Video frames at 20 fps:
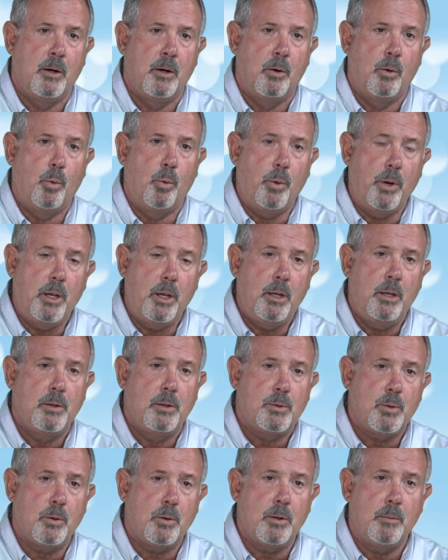we
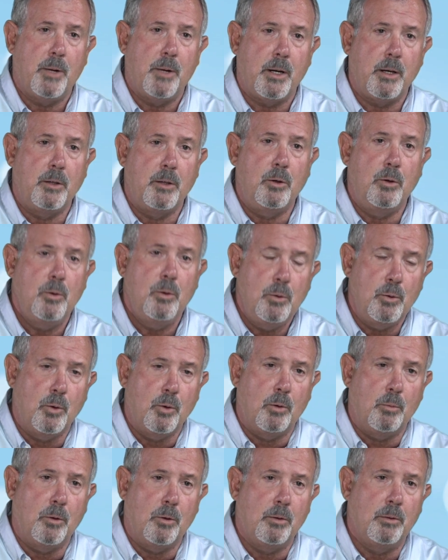talk about a new
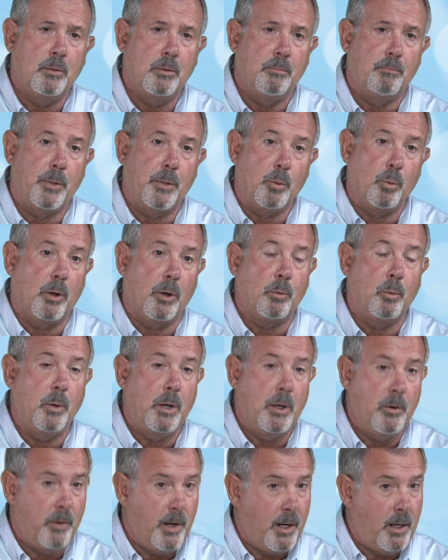normal, but what
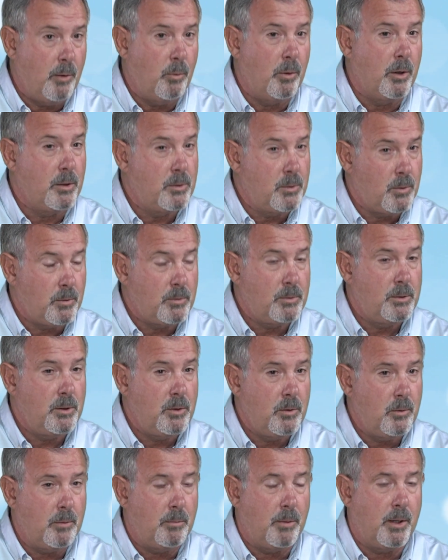we really want to talk to
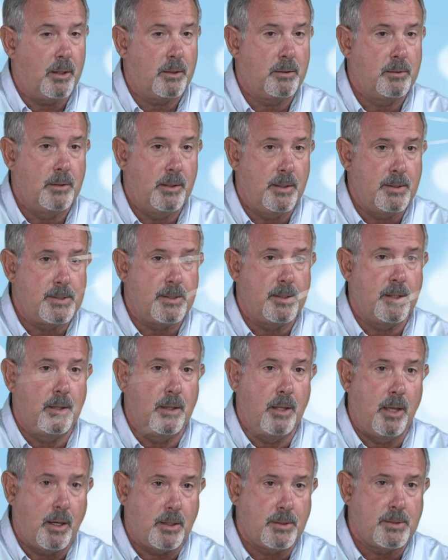you about is the
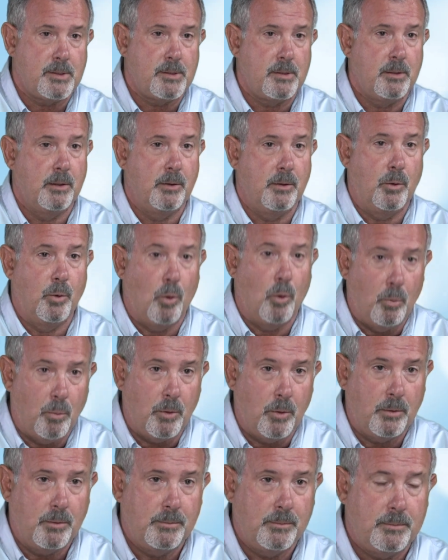next
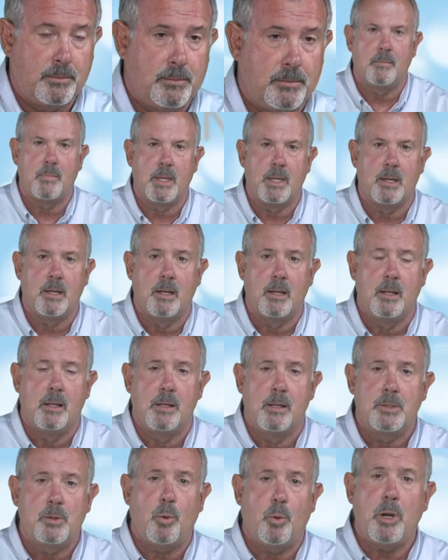normal.
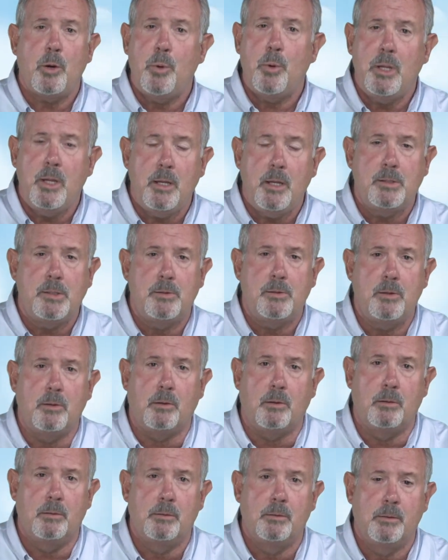So what do we need to do?
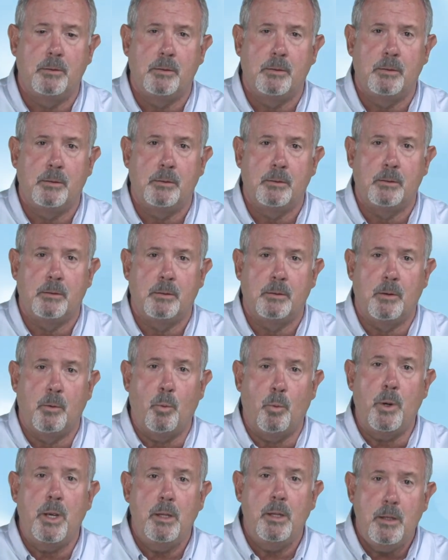
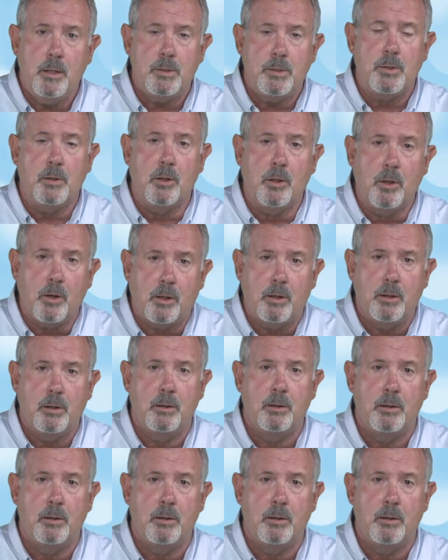We need to look